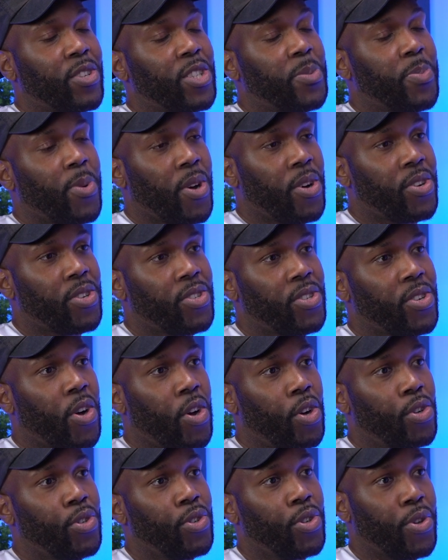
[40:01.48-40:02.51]
a spot
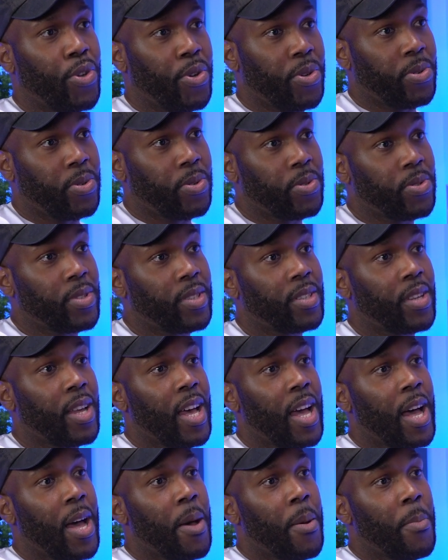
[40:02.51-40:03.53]
on Google's
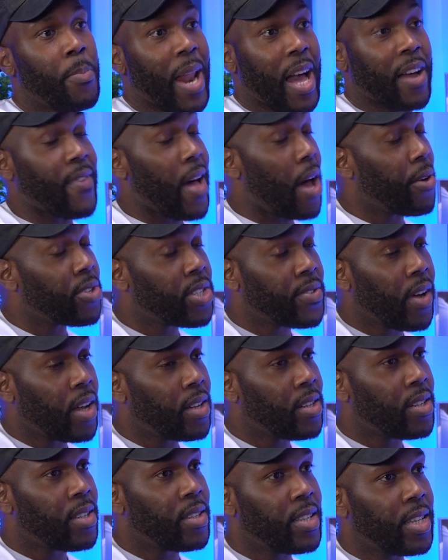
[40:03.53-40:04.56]
Black Founders
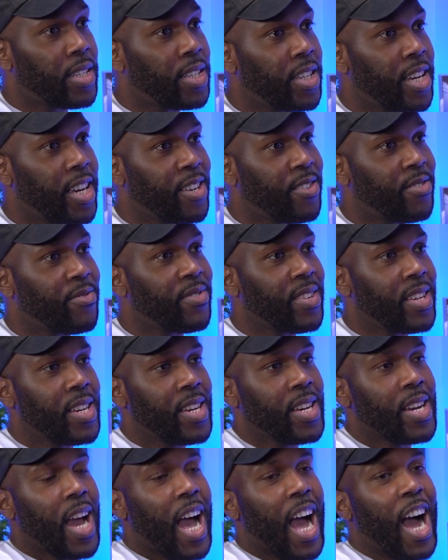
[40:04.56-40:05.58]
Fund this year.
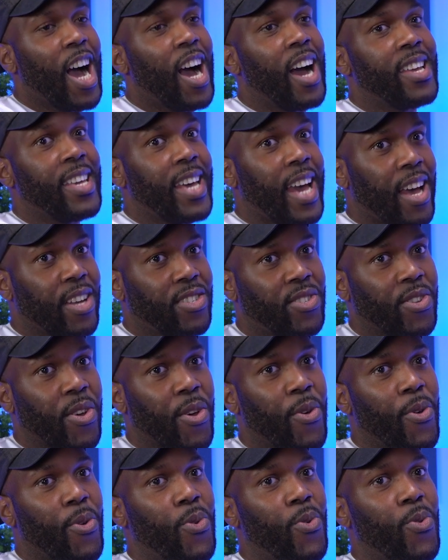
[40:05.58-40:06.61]

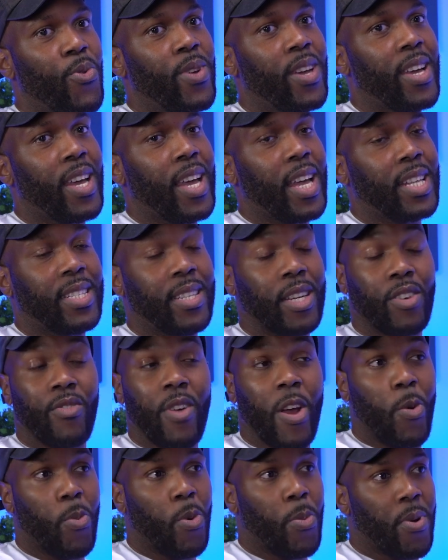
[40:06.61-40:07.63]
So it's an
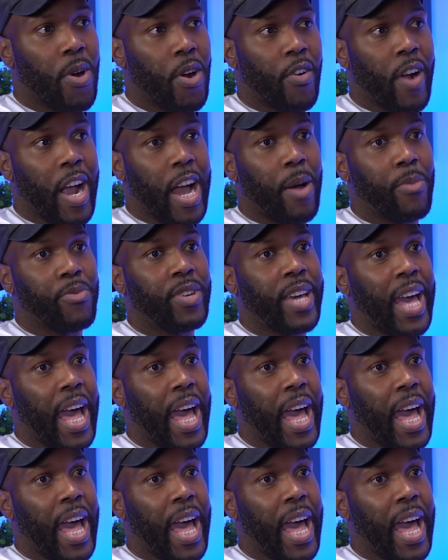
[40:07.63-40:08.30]
incredible program. You